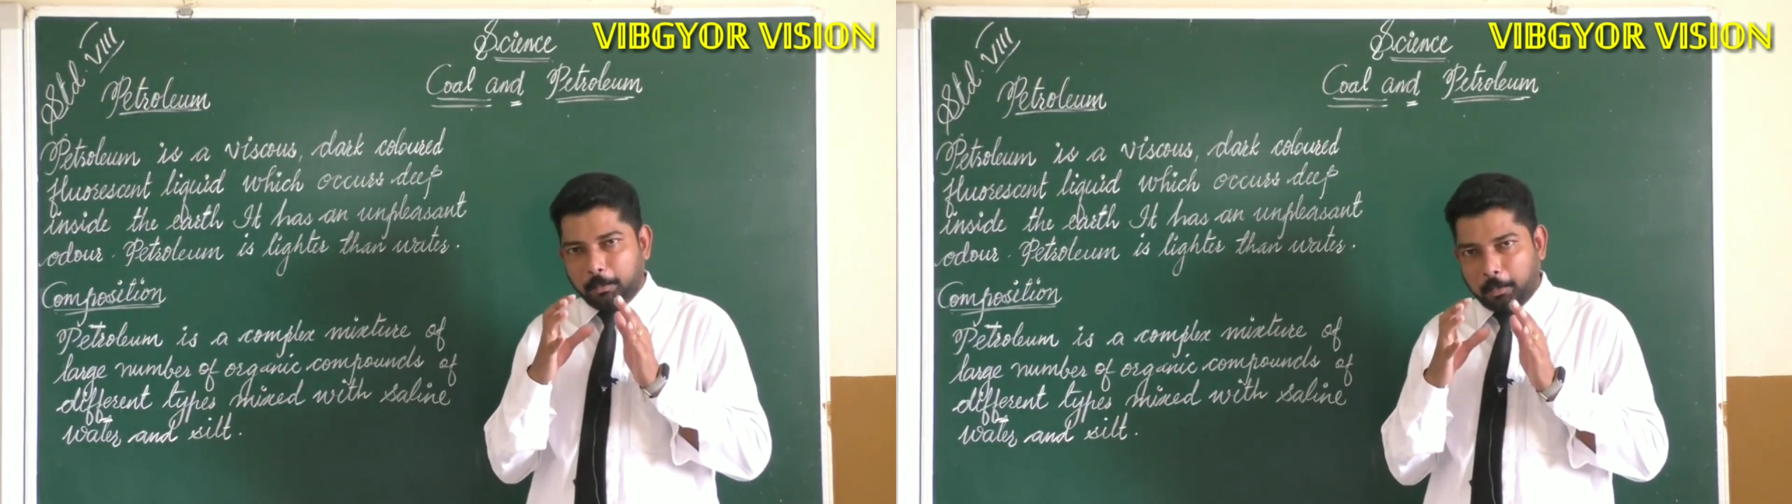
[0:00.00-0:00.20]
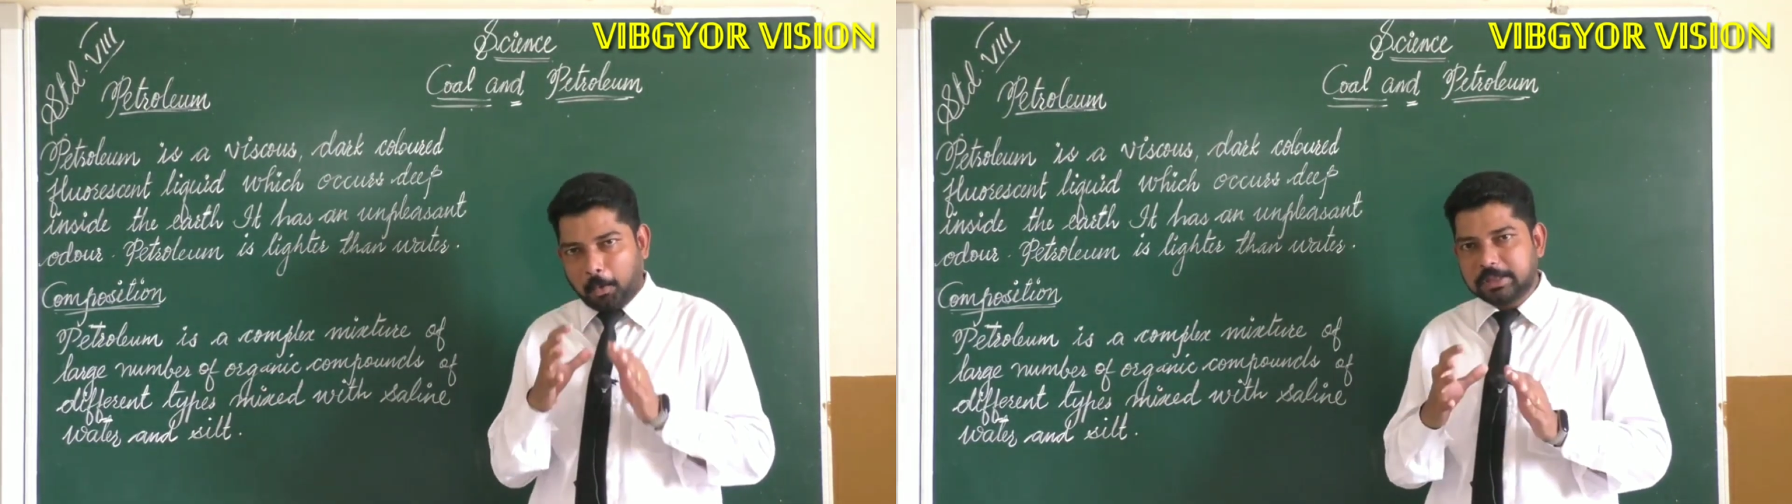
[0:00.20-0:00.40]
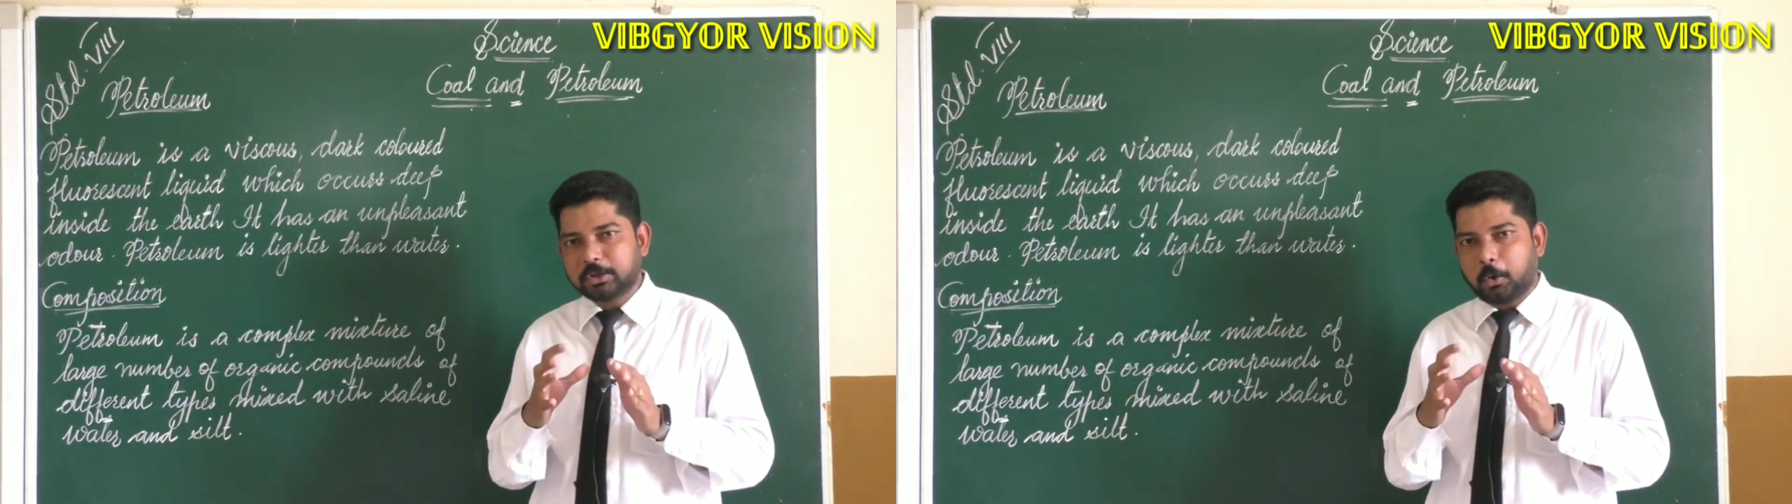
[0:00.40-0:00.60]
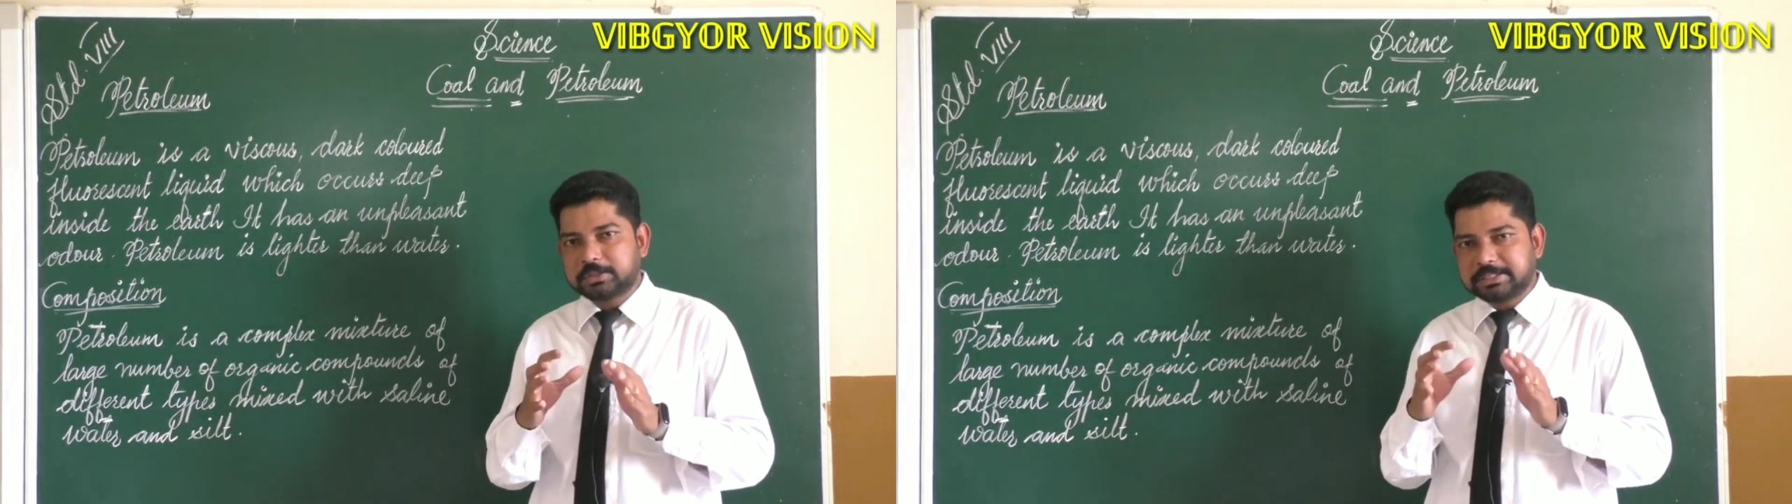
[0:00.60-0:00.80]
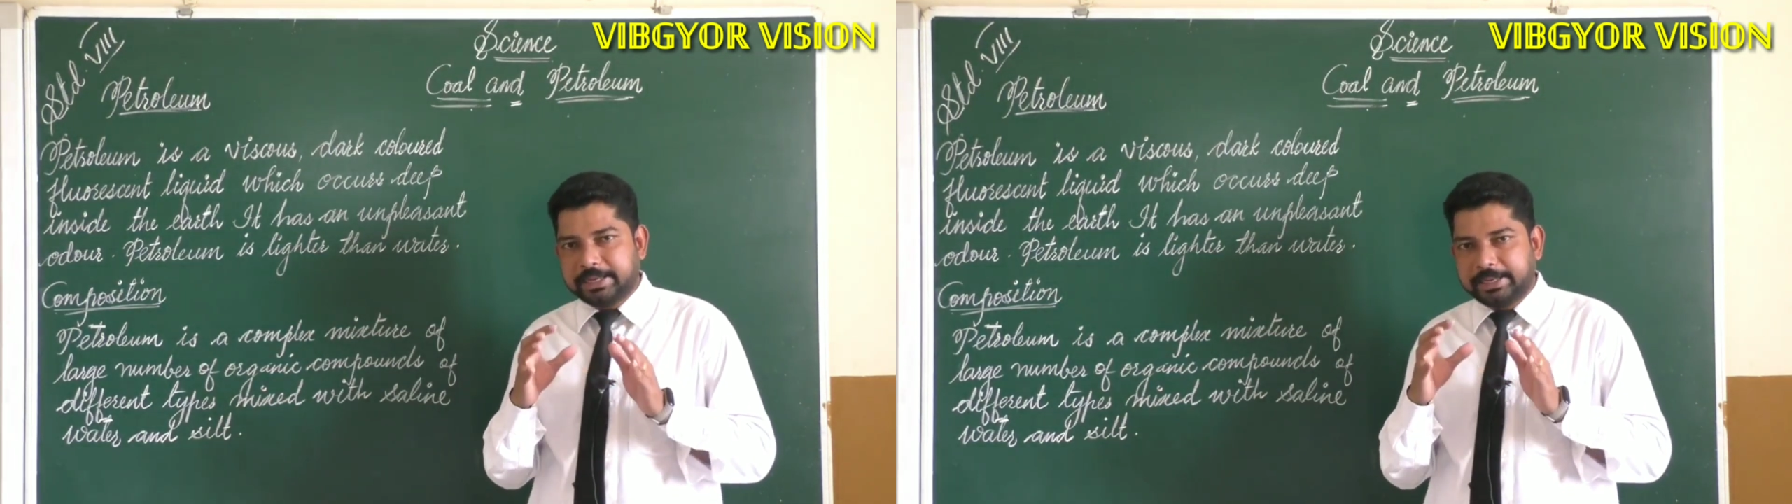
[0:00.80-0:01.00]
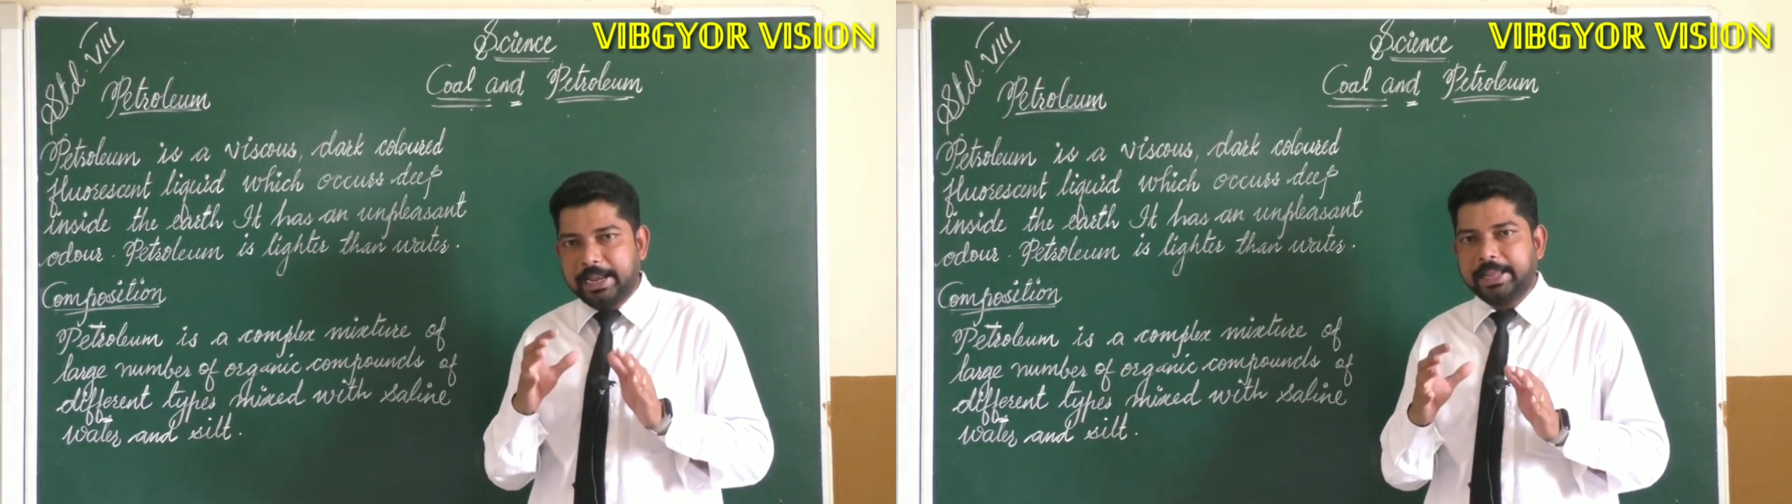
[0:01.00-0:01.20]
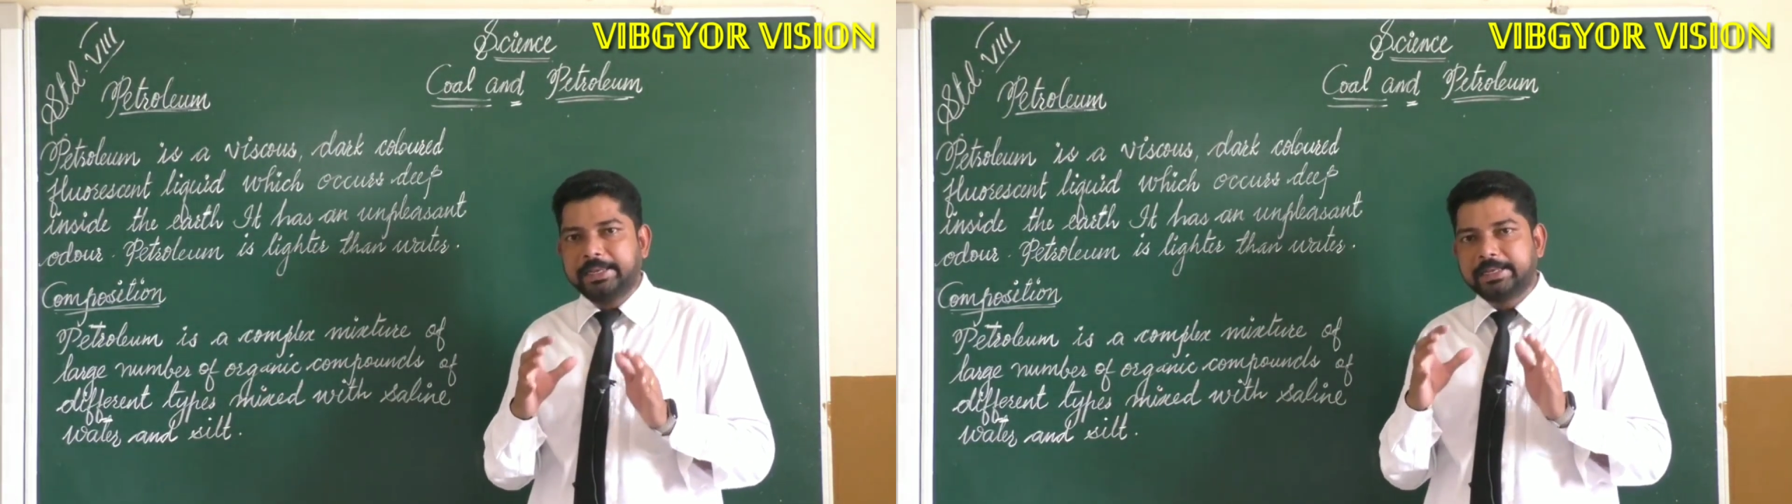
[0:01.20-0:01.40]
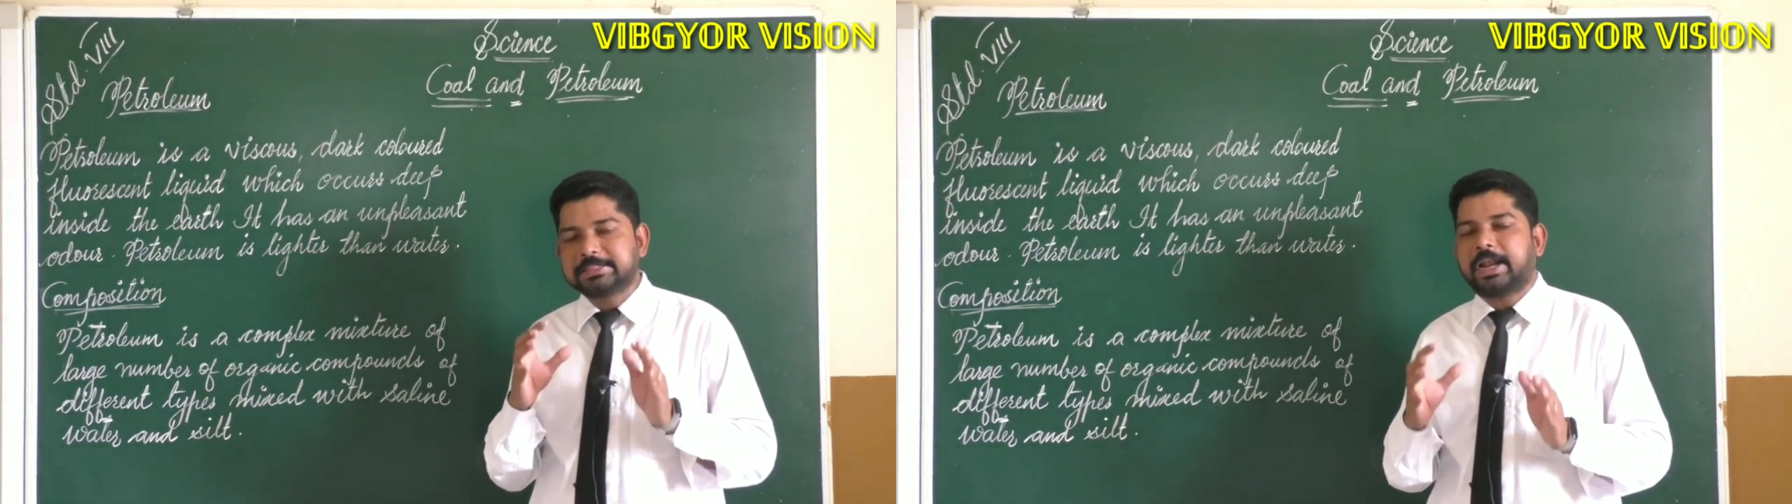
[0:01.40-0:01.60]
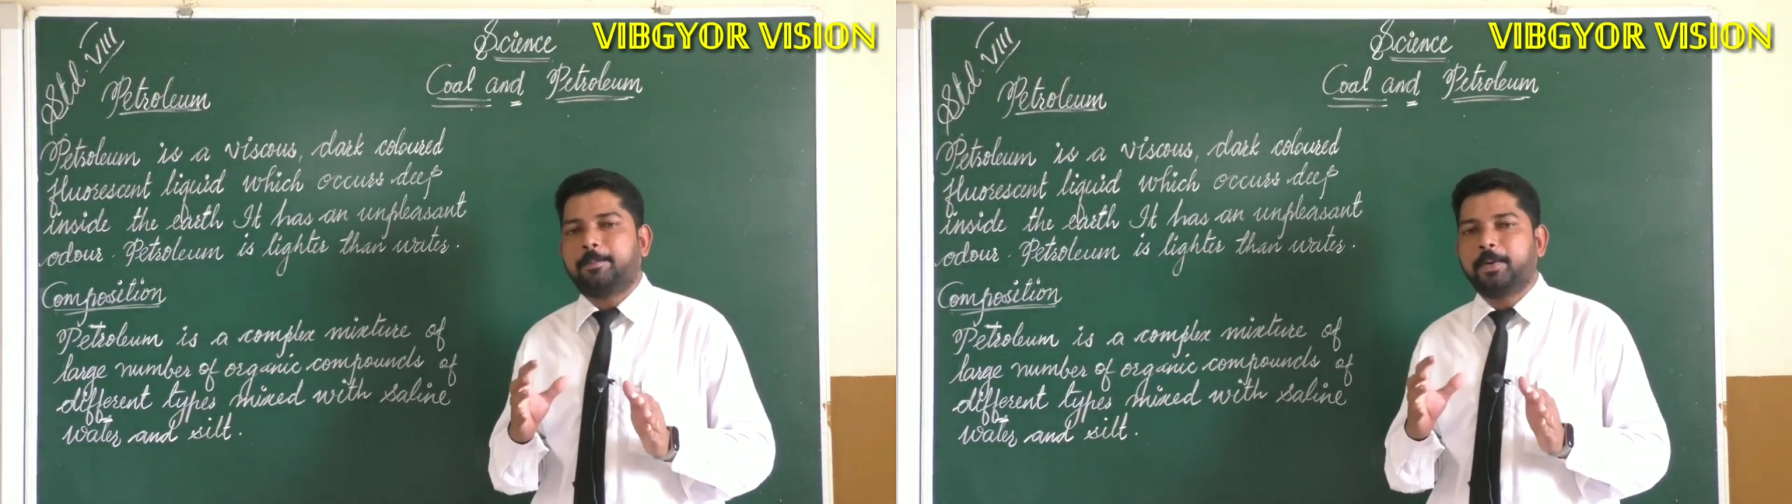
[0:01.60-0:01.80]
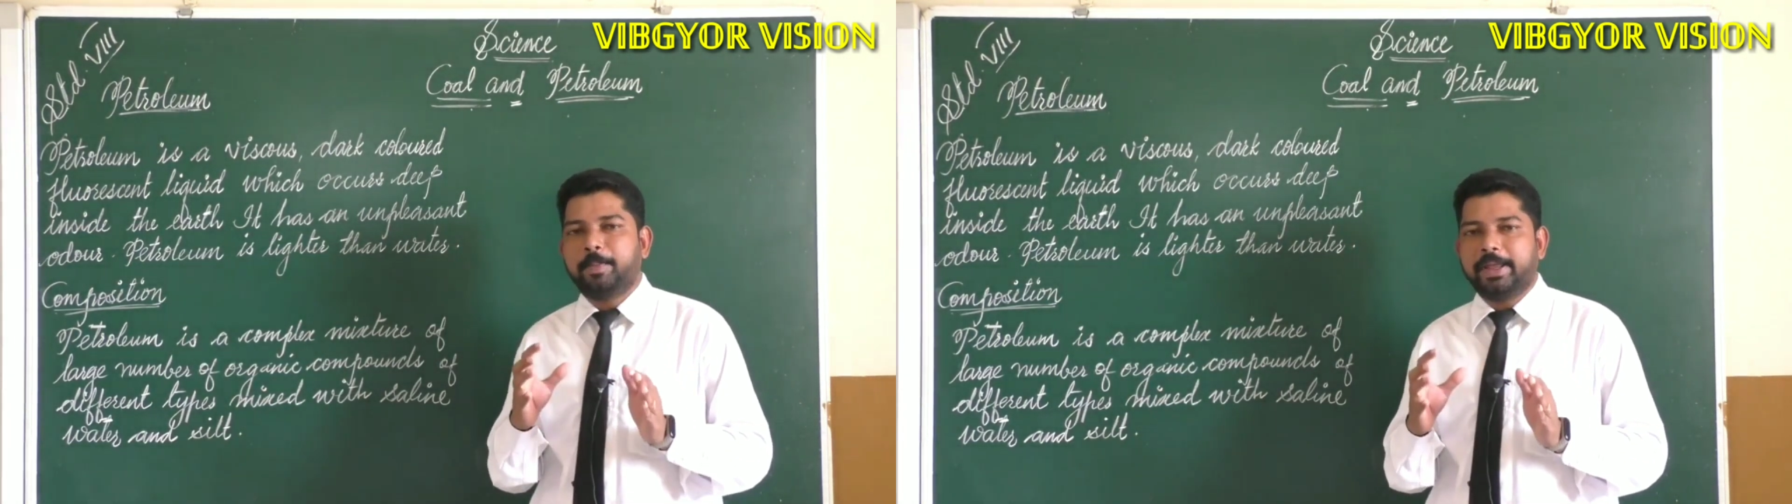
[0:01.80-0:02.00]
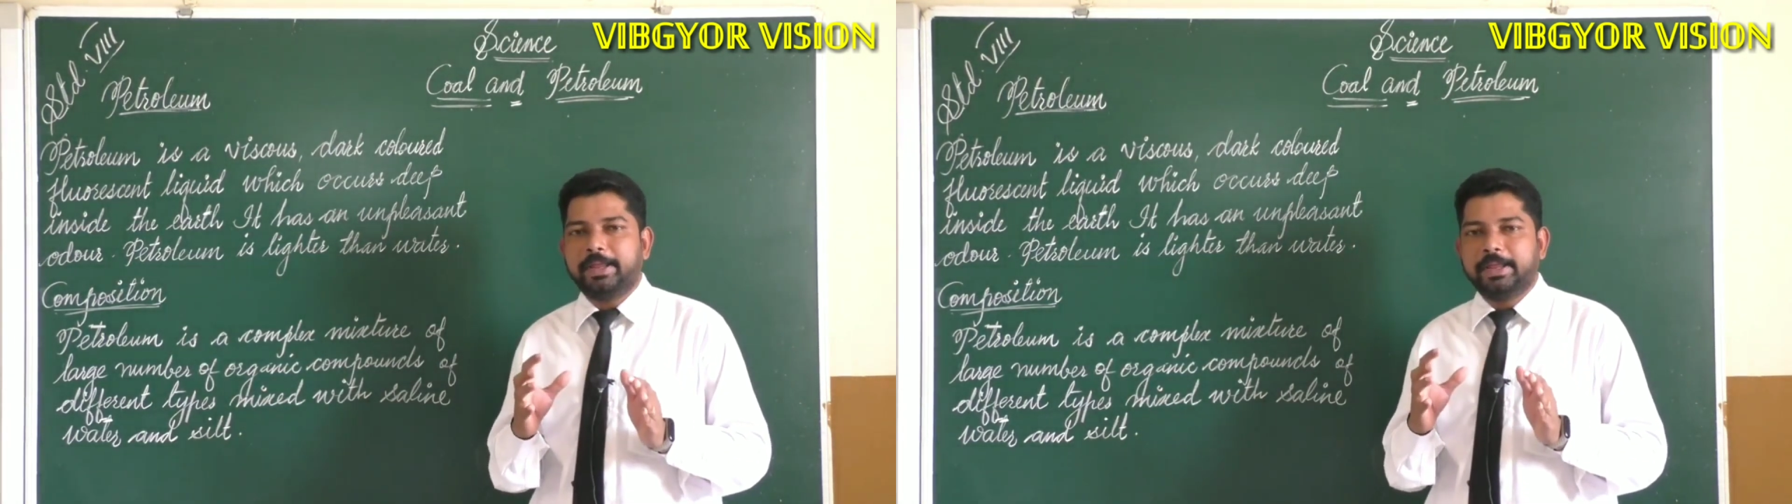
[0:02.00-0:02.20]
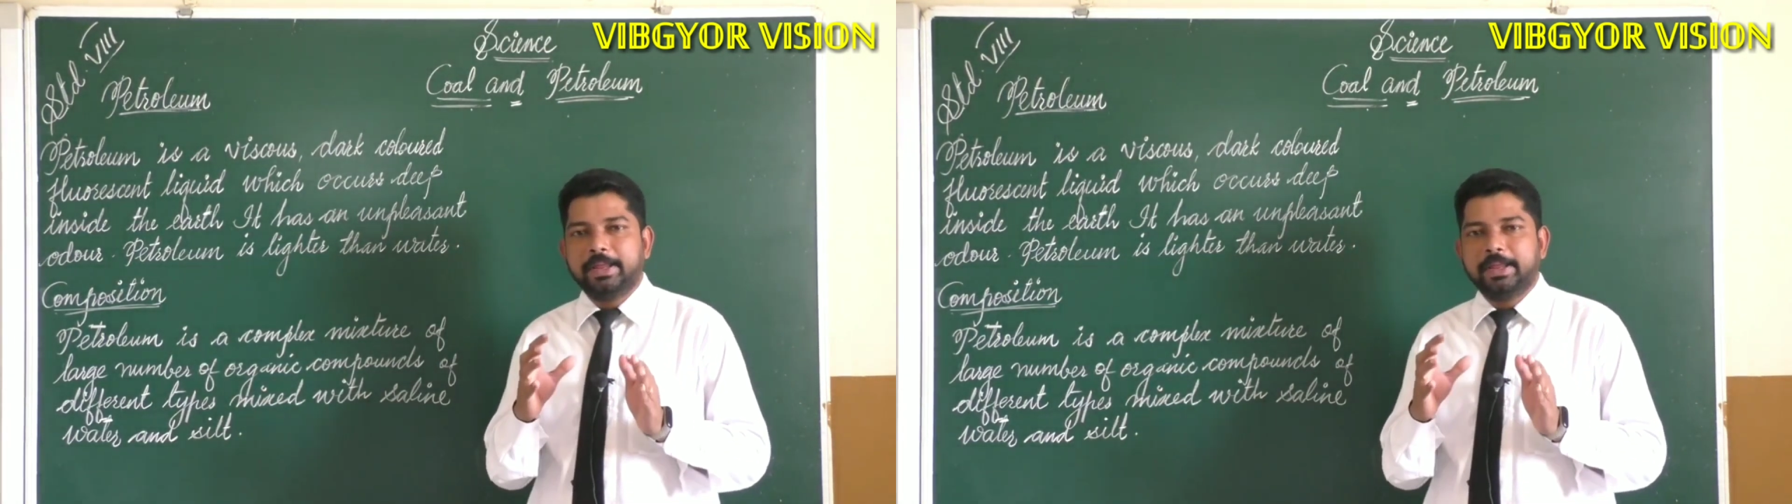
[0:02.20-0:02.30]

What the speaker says: porous rocks till it is trapped by